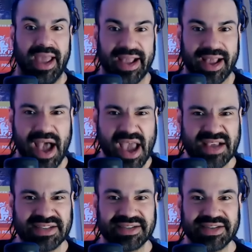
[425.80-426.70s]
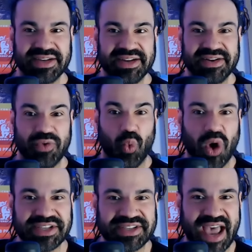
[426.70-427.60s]
And guys,
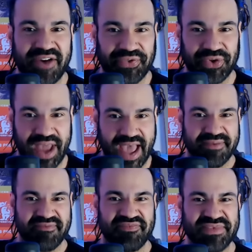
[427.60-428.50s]
what's after that?